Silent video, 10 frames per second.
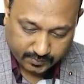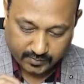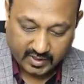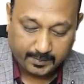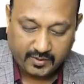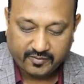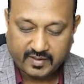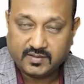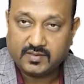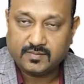
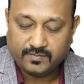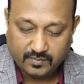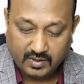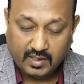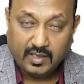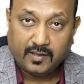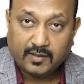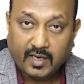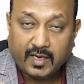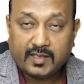epiphysis.
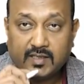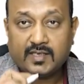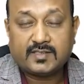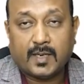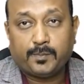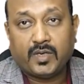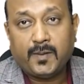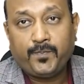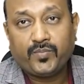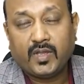The another example
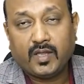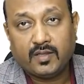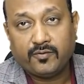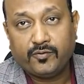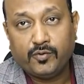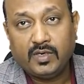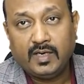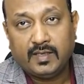in the foot,